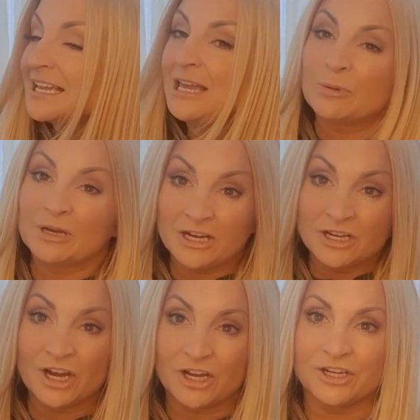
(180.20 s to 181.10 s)
tip, and I
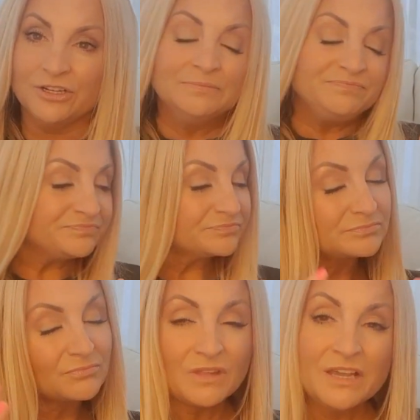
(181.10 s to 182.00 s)
know
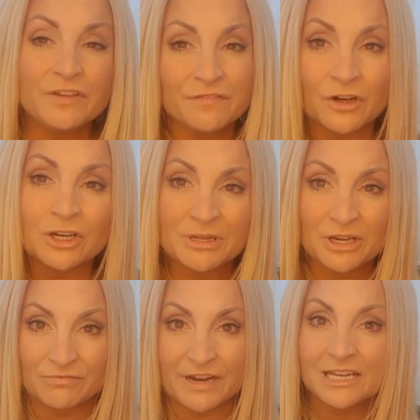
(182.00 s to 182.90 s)
if you follow me on
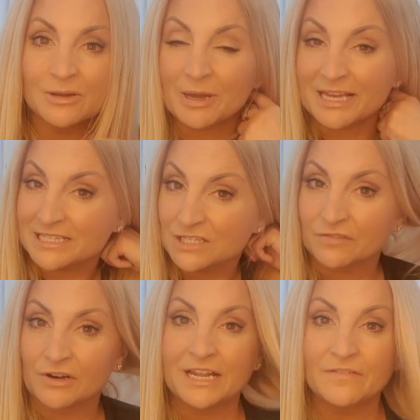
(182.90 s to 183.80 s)
a regular basis,
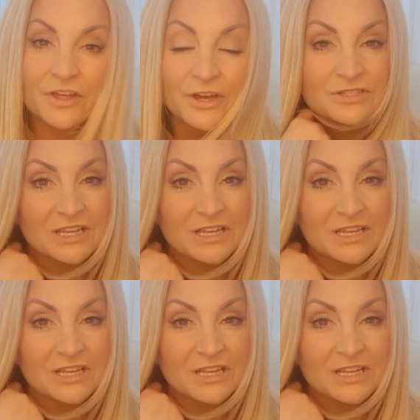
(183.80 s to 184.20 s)
for any of those